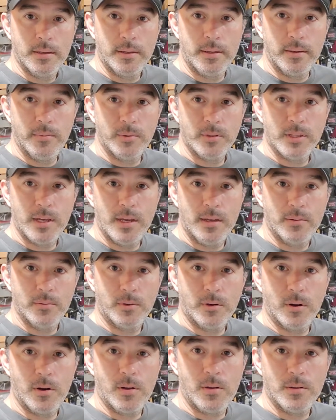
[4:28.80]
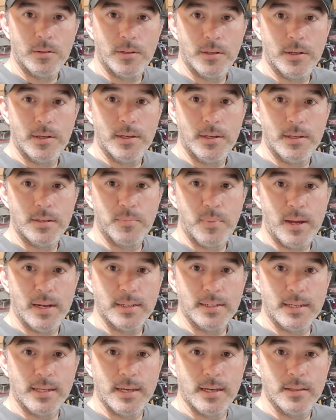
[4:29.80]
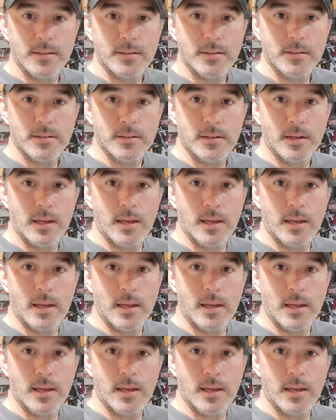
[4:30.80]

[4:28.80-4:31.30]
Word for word: And with that, we're all done. It's back together.